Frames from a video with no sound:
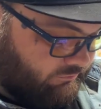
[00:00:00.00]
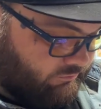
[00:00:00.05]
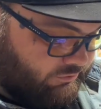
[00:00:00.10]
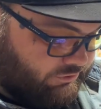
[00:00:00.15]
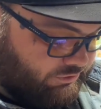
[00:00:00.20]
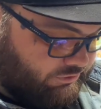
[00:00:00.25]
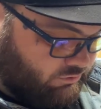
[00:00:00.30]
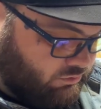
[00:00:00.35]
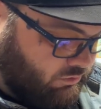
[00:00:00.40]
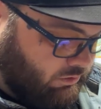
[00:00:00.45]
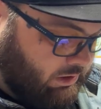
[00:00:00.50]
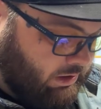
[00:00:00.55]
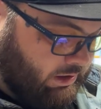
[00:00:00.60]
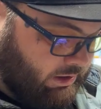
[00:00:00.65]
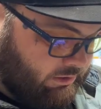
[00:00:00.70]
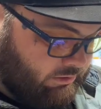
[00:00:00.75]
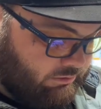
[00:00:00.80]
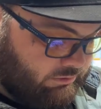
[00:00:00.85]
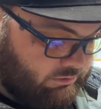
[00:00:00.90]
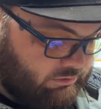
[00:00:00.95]
which is
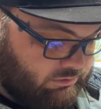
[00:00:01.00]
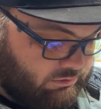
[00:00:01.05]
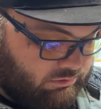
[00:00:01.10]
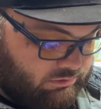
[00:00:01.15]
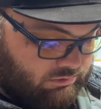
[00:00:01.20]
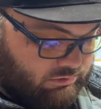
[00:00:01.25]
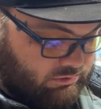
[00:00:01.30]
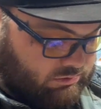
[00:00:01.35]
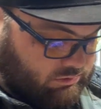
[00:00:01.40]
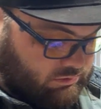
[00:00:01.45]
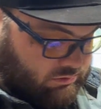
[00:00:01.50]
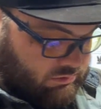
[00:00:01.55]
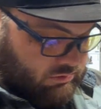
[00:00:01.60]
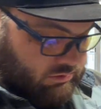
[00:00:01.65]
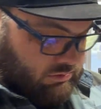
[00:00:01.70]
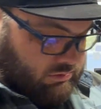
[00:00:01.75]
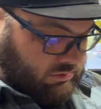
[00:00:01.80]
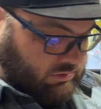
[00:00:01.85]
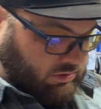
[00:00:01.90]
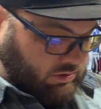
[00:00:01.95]
wild.
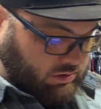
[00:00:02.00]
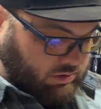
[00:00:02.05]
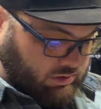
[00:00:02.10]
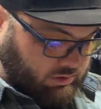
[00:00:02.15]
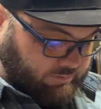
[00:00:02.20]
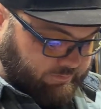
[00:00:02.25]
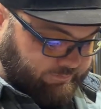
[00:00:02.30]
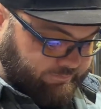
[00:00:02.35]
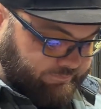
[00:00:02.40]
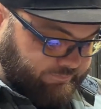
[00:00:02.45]
Um,